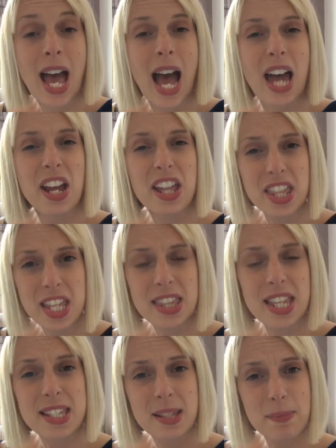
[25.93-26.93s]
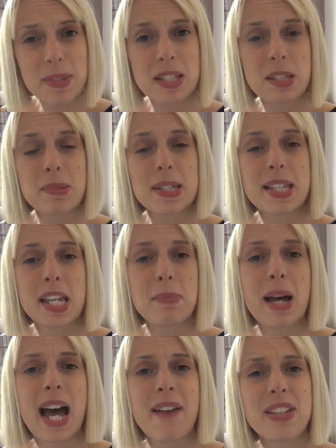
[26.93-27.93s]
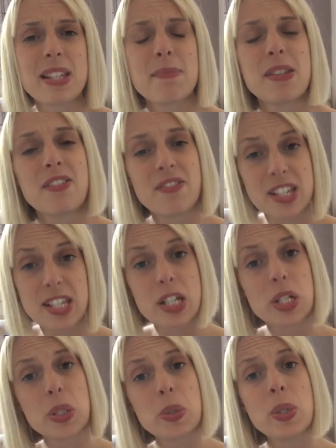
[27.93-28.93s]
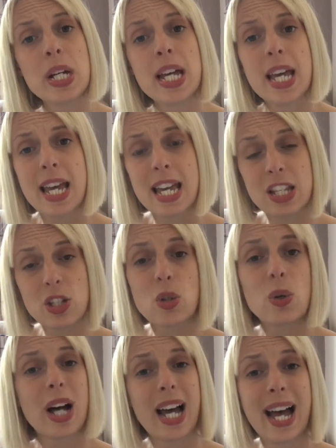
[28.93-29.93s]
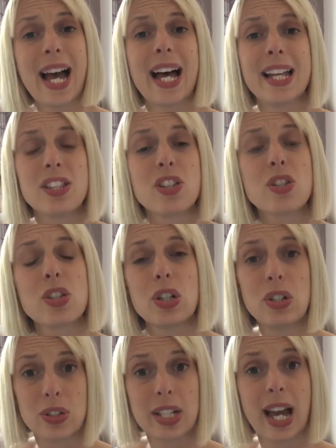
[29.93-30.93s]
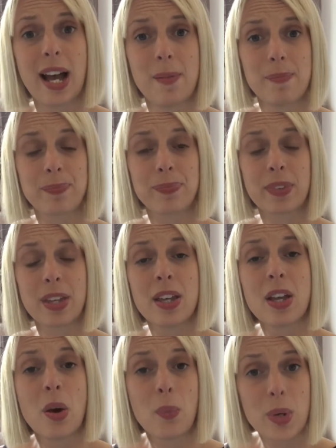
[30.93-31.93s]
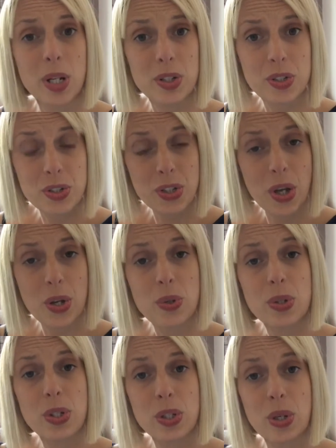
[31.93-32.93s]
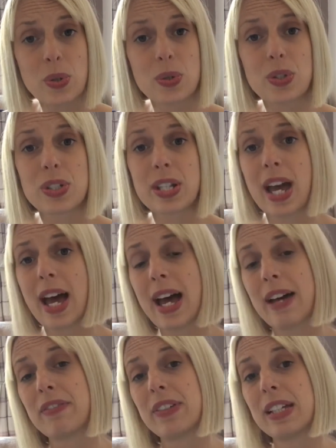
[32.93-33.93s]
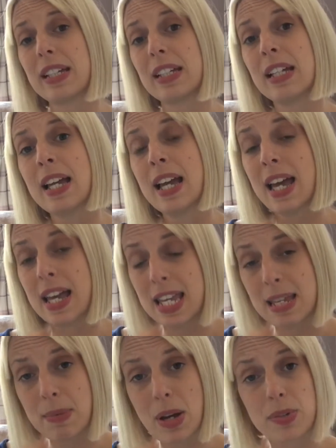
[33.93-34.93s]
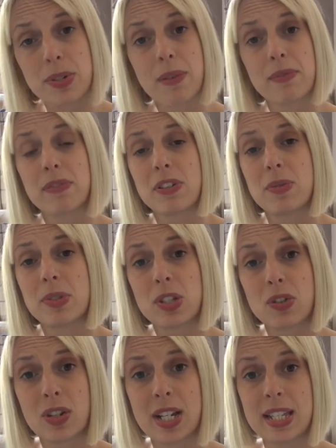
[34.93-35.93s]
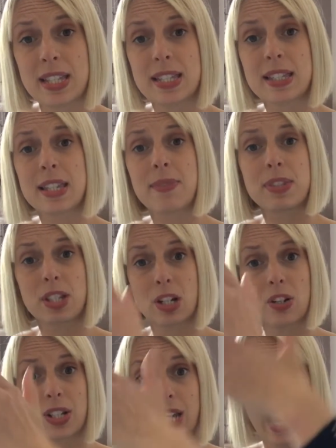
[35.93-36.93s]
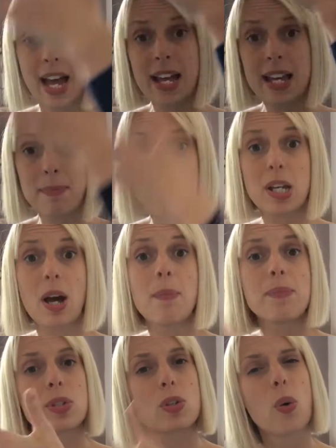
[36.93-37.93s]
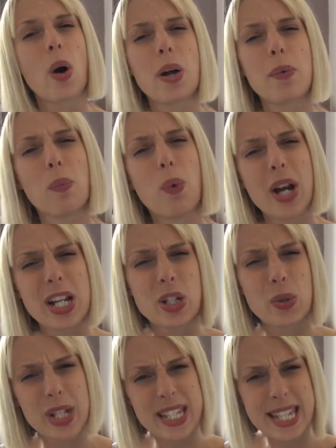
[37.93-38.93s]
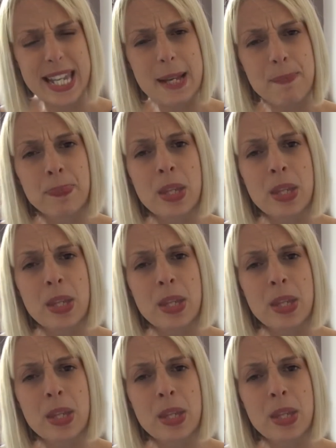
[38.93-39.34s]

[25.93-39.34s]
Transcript: And I think there's something to be said about having something physical in your hand to look at. We are so used to having emails come through and screens to look at, it becomes quite white noisy.